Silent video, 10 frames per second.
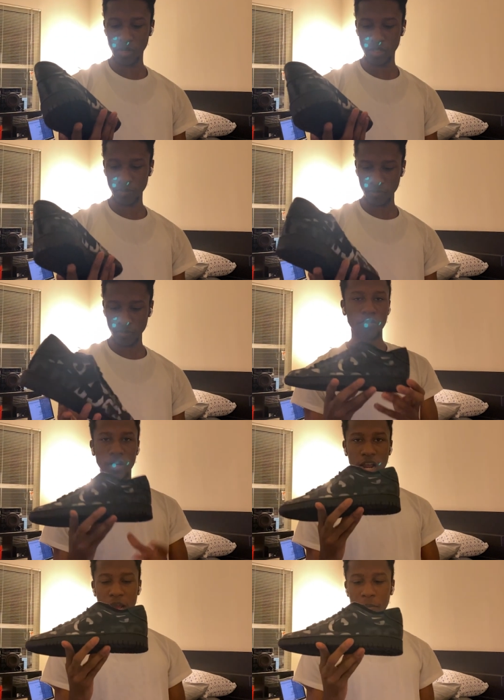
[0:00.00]
but
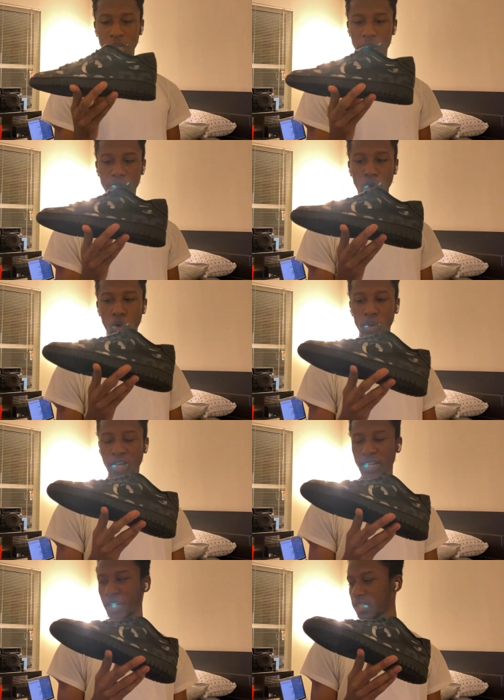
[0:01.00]
but I am gonna be
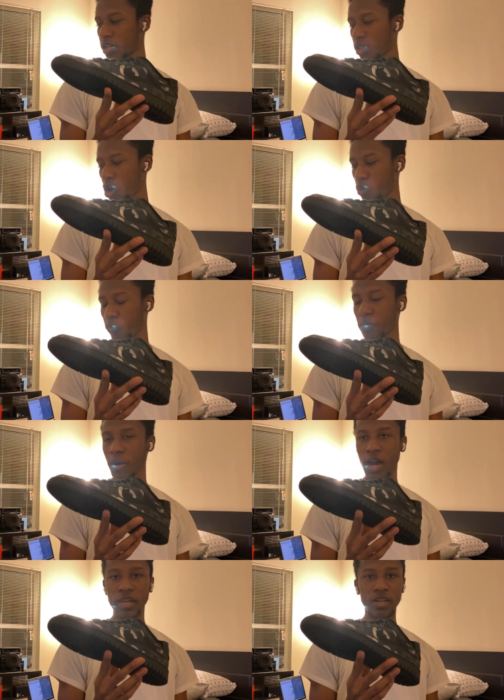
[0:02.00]
holding this along with
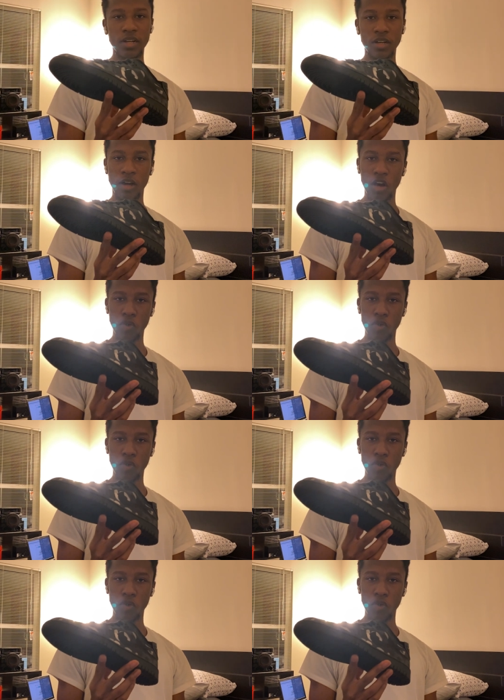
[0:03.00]
my uh,